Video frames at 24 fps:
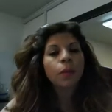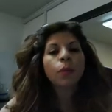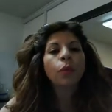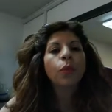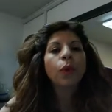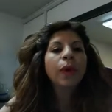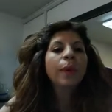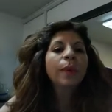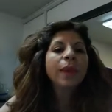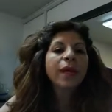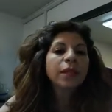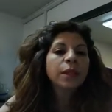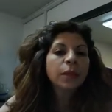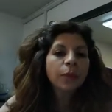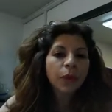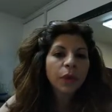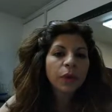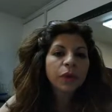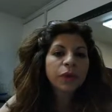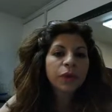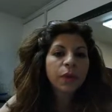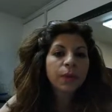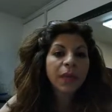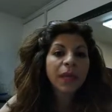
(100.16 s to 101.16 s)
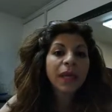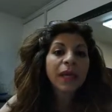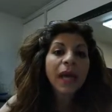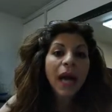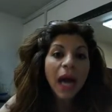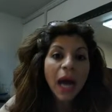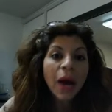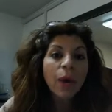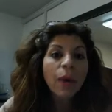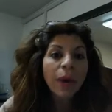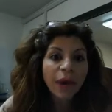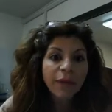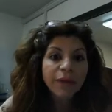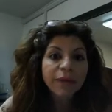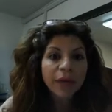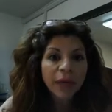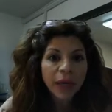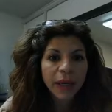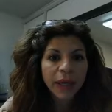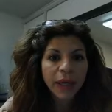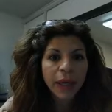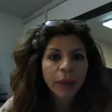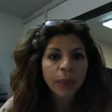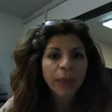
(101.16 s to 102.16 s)
what am I supposed to be now I've
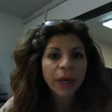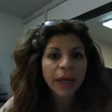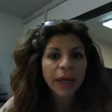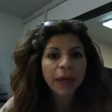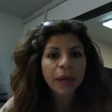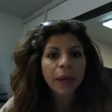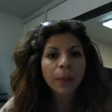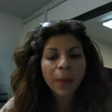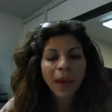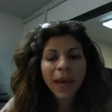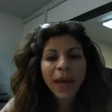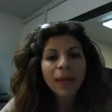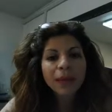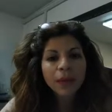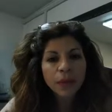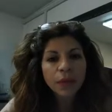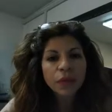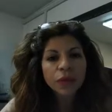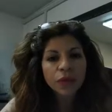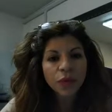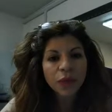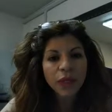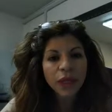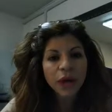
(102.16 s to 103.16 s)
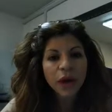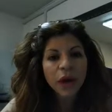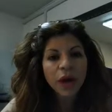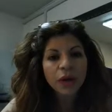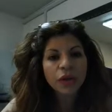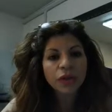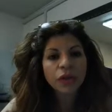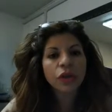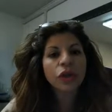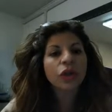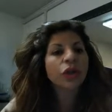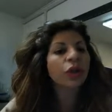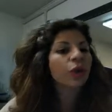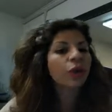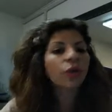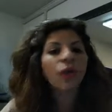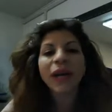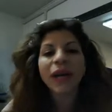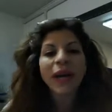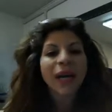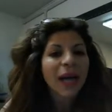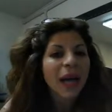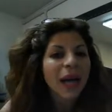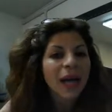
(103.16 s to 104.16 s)
done it but in the past it was really hard so you're going to
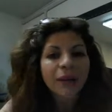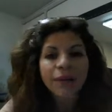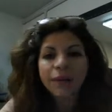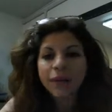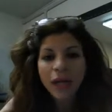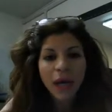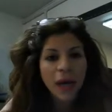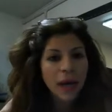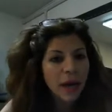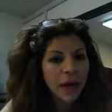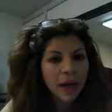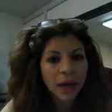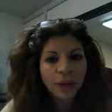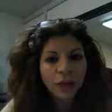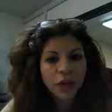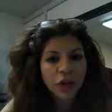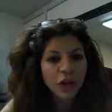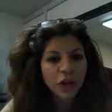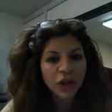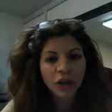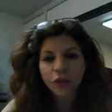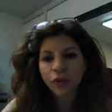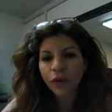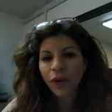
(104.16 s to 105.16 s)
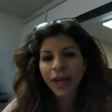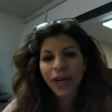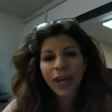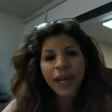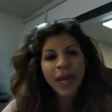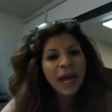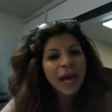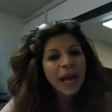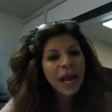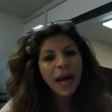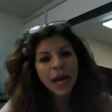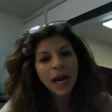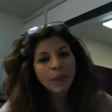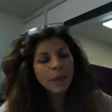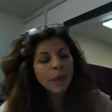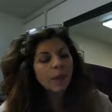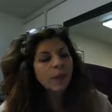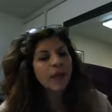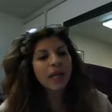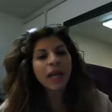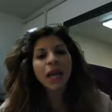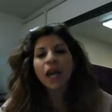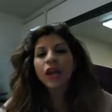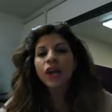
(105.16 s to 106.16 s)
write a lot of times you're going to write hi
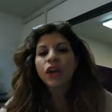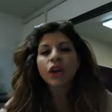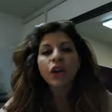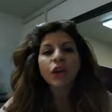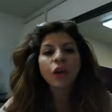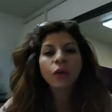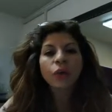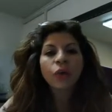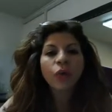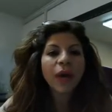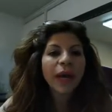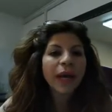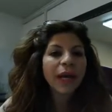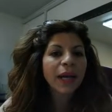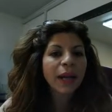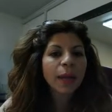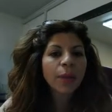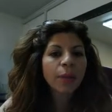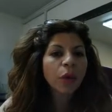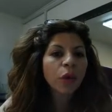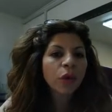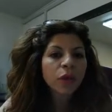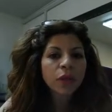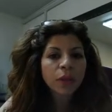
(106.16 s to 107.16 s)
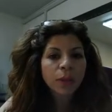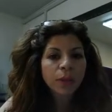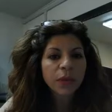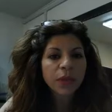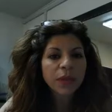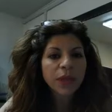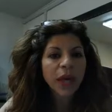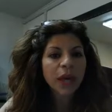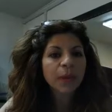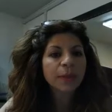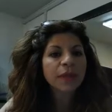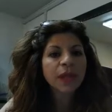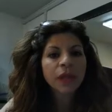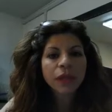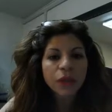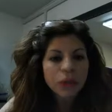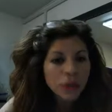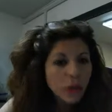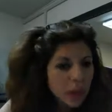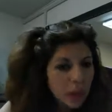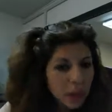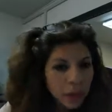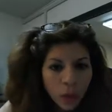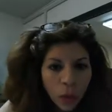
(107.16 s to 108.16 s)
Mimi you're going to write it multiple times
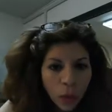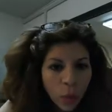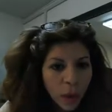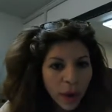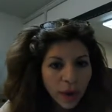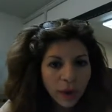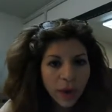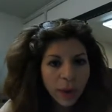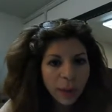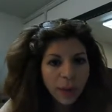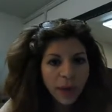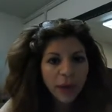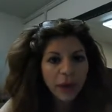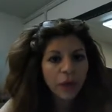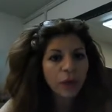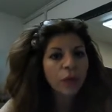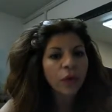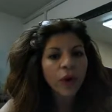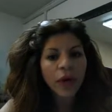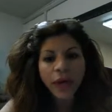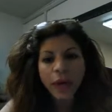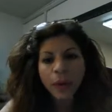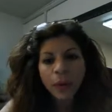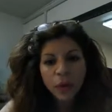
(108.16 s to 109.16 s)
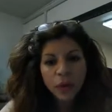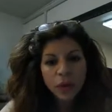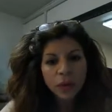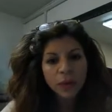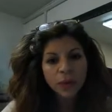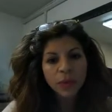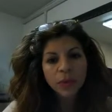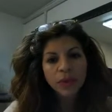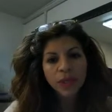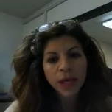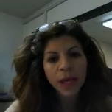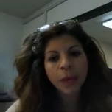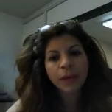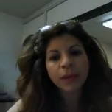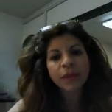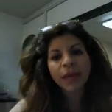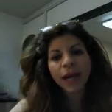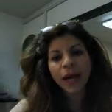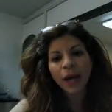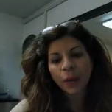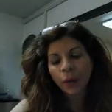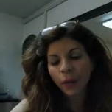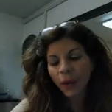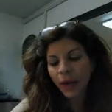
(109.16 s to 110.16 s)
and, and don't worry about it write it multiple
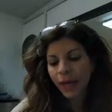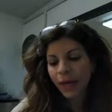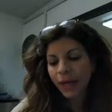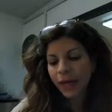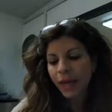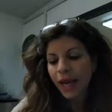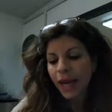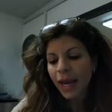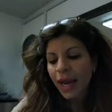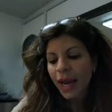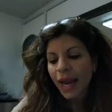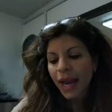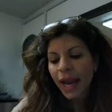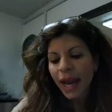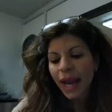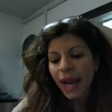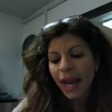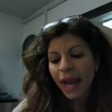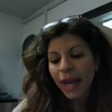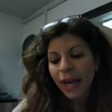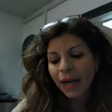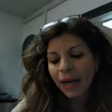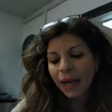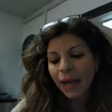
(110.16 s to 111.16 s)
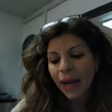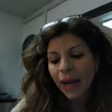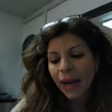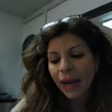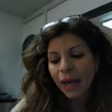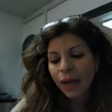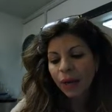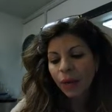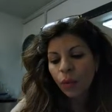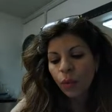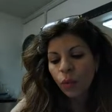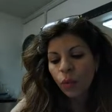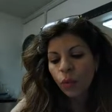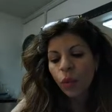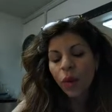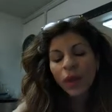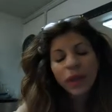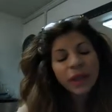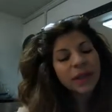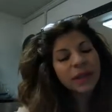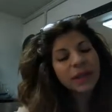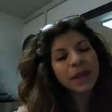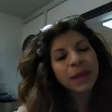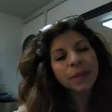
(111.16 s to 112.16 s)
times hi Wayne and and
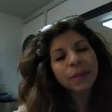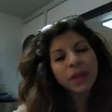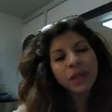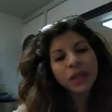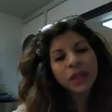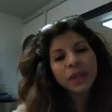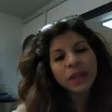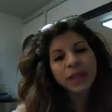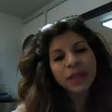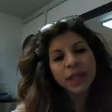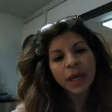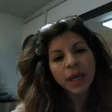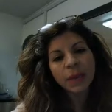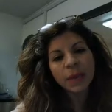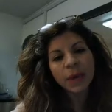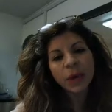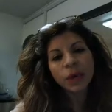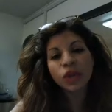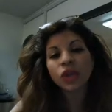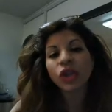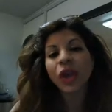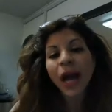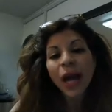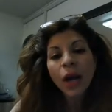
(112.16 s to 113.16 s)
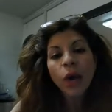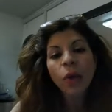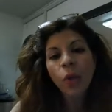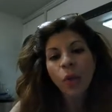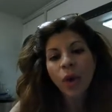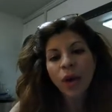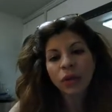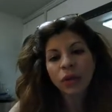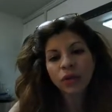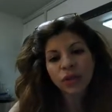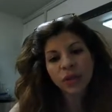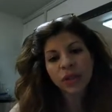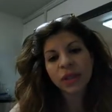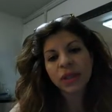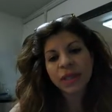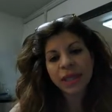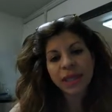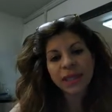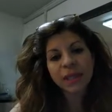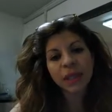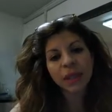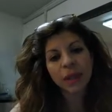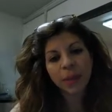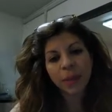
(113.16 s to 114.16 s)
what does that mission statement Jack Welch
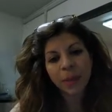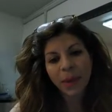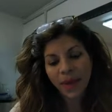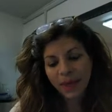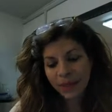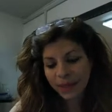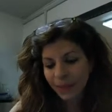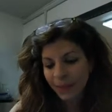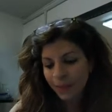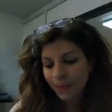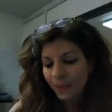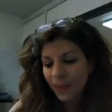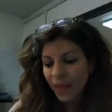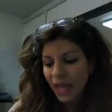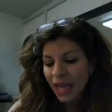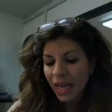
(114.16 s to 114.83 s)
says it the best